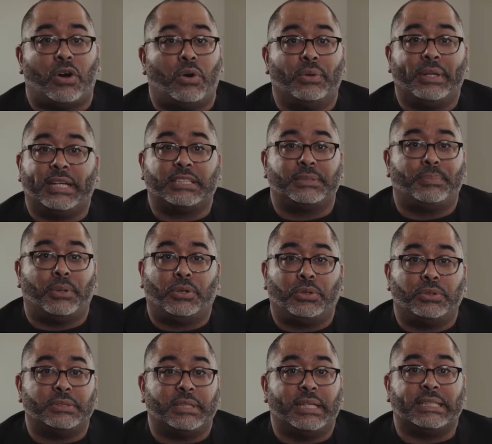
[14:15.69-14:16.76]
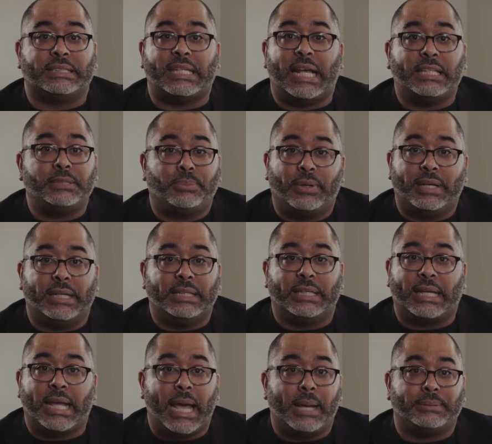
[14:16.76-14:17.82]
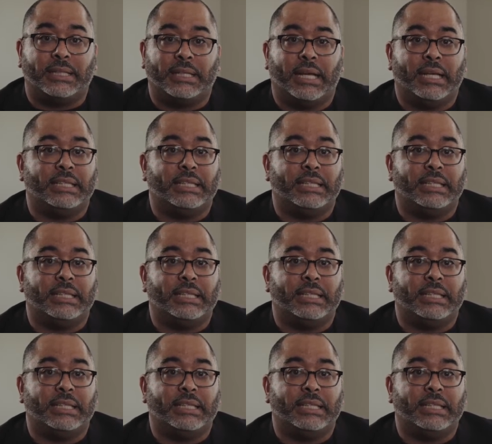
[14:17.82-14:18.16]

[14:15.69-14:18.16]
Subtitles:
only exposed and exacerbated the gaps